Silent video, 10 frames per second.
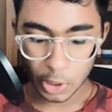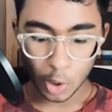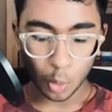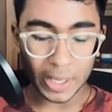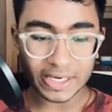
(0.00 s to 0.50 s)

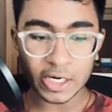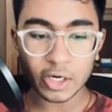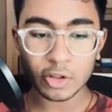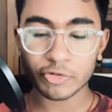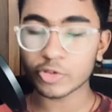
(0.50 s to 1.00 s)
White
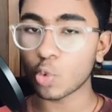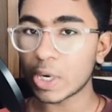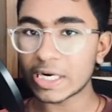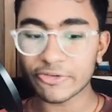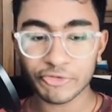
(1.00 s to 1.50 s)
continues with
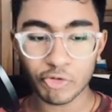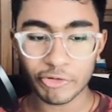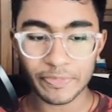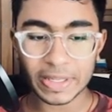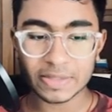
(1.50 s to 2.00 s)
one d four, we
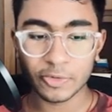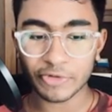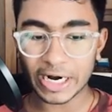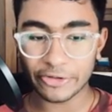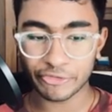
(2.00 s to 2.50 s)
play the move
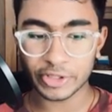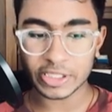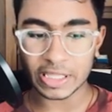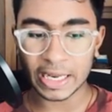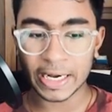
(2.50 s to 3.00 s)
knight f six,
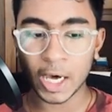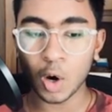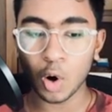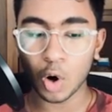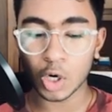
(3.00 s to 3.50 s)
and
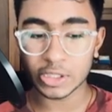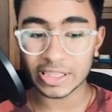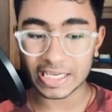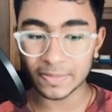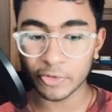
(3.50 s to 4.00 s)
now on the
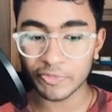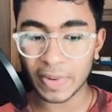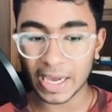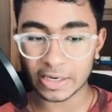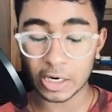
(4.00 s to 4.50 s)
second move,
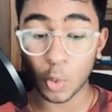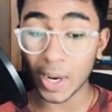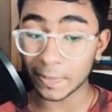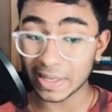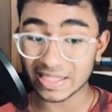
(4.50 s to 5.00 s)
black uh,
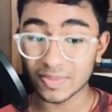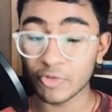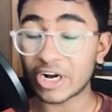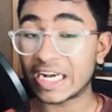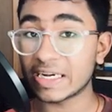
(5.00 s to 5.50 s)
white plays the move
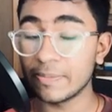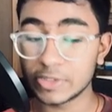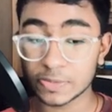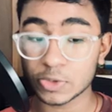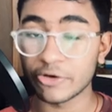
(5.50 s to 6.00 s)
knight
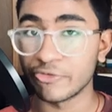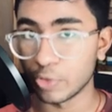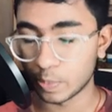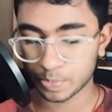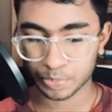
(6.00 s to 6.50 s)
bishop to f four,
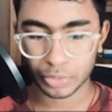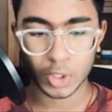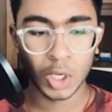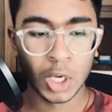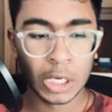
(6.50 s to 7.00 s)

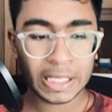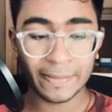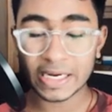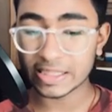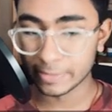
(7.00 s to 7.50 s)

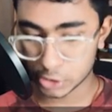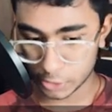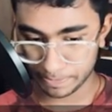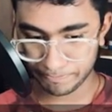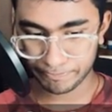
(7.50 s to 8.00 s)
committing the bishop.
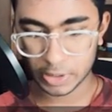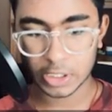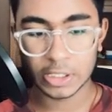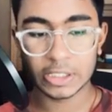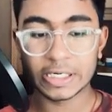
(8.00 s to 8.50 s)

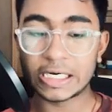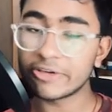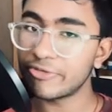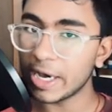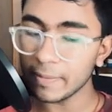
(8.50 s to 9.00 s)
d
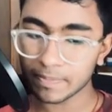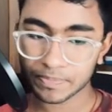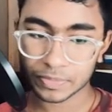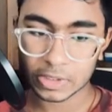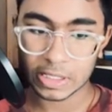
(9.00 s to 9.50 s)
five,
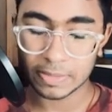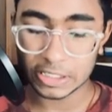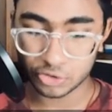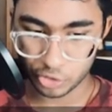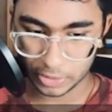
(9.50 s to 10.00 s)
e
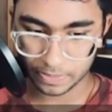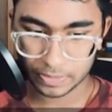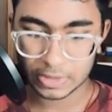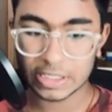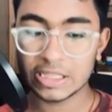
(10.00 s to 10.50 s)
three,
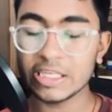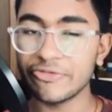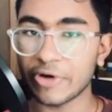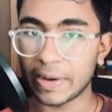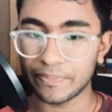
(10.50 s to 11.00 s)
c five,